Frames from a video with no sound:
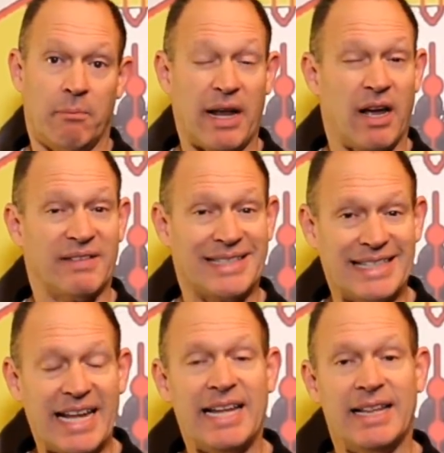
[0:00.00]
but I've
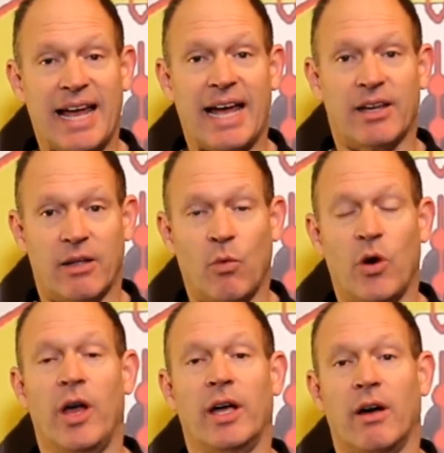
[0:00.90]
seen that
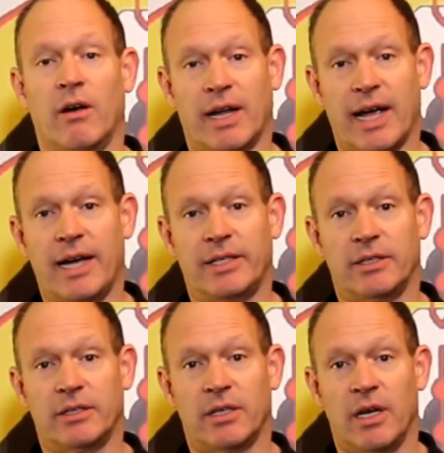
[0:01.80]
work on
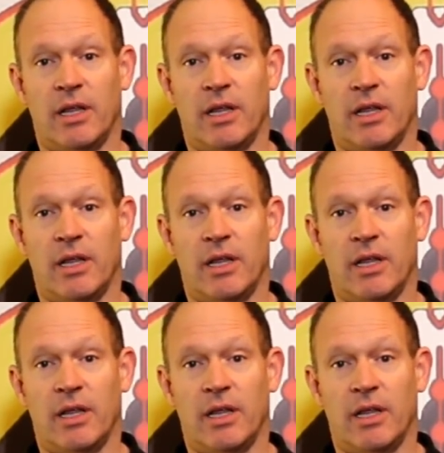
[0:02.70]
occasions.